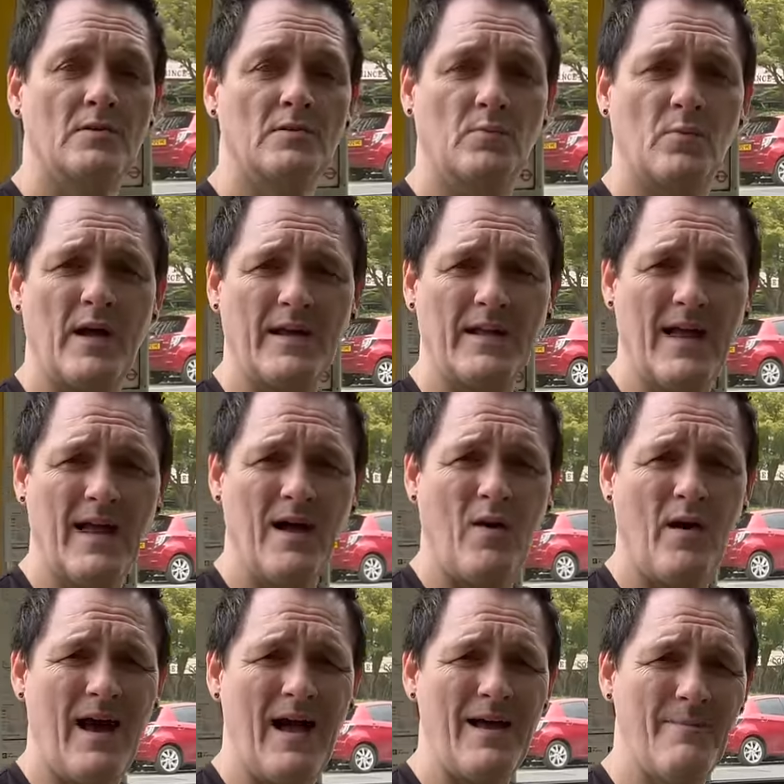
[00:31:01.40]
So right now,
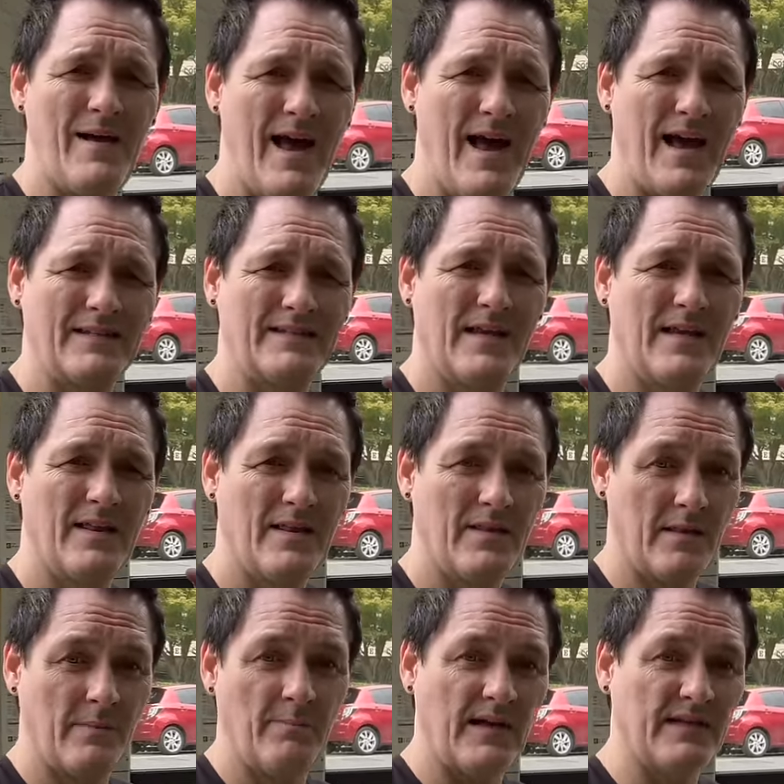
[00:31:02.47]
I'm at
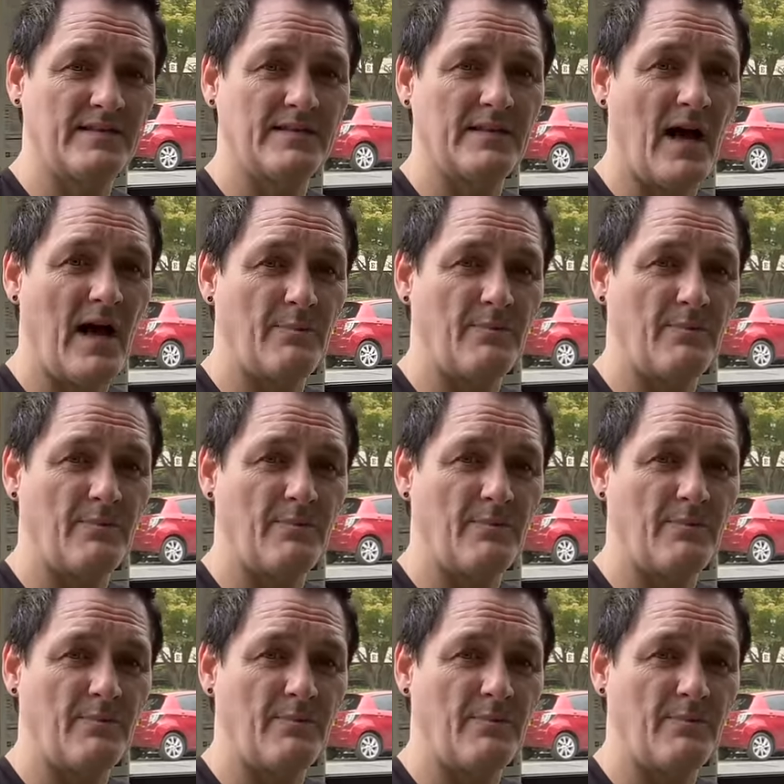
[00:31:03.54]
the bus stop